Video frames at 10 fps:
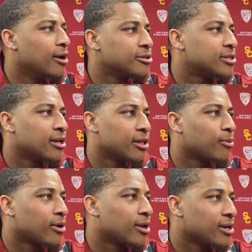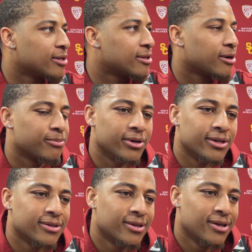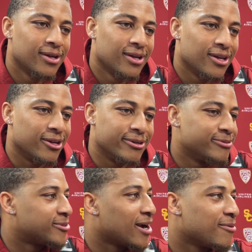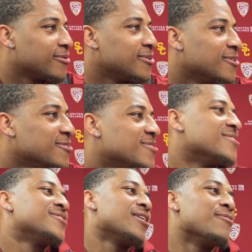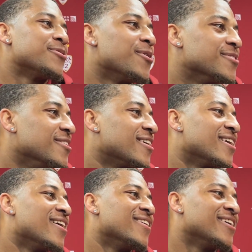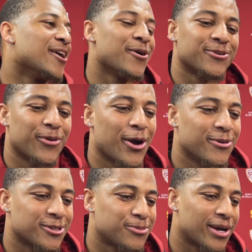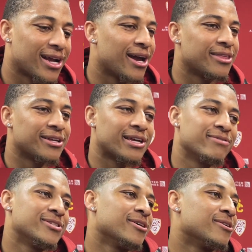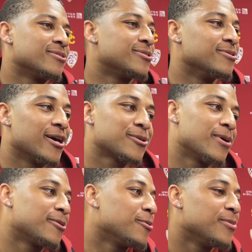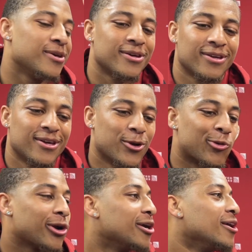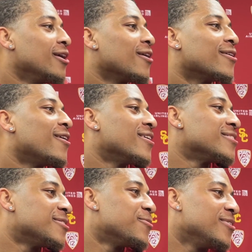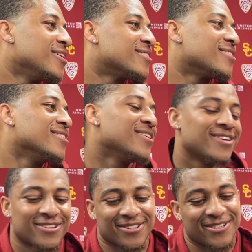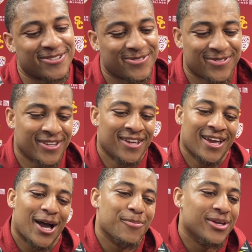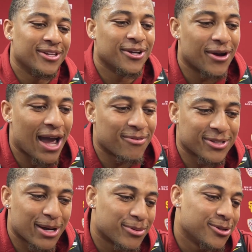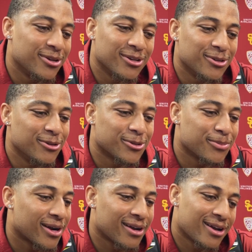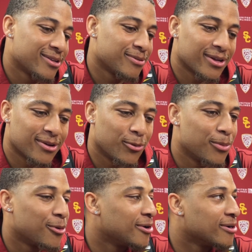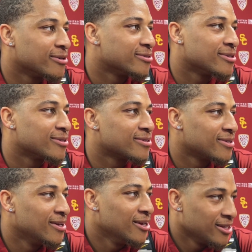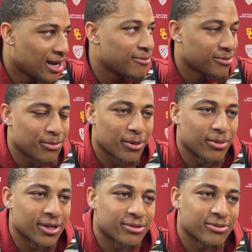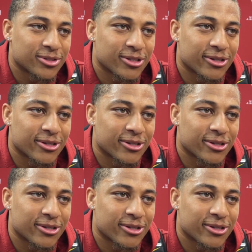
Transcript: understanding that we're going to get there, but, you know, Travis always looking out. We always expect high things out of each other. Shoot, I expect him to be rookie of the year and all that stuff when he gets to the league. So, I mean, you know, having this opportunity to do this with my guys and then one more year is just obviously been a blessing for